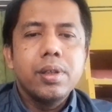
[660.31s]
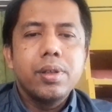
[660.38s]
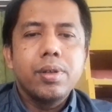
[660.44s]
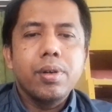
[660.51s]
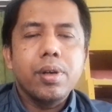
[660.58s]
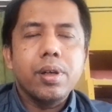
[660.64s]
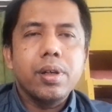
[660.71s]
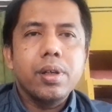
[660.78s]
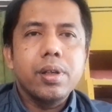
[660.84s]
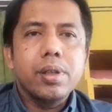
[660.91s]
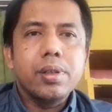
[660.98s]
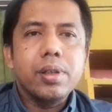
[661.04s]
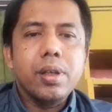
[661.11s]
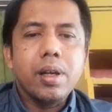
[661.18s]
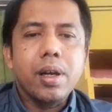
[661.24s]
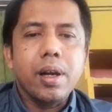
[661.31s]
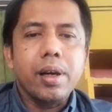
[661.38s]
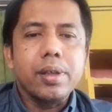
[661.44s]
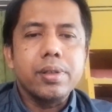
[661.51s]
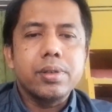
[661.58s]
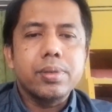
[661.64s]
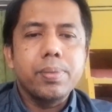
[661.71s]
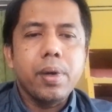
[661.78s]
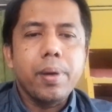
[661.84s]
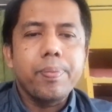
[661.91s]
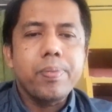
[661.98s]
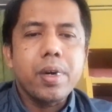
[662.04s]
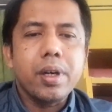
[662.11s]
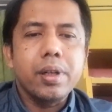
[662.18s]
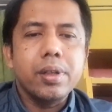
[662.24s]
not realized by
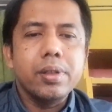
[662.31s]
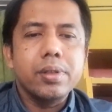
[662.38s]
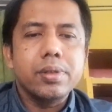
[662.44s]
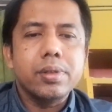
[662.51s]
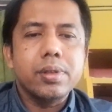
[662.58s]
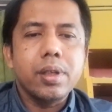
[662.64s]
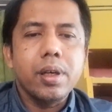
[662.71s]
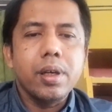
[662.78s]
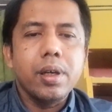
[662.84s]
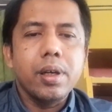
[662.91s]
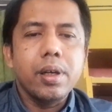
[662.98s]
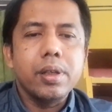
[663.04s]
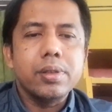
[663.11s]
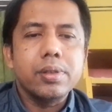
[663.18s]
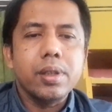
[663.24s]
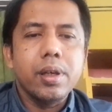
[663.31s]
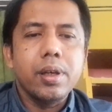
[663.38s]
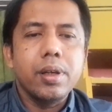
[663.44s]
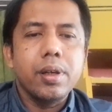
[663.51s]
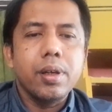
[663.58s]
parents as an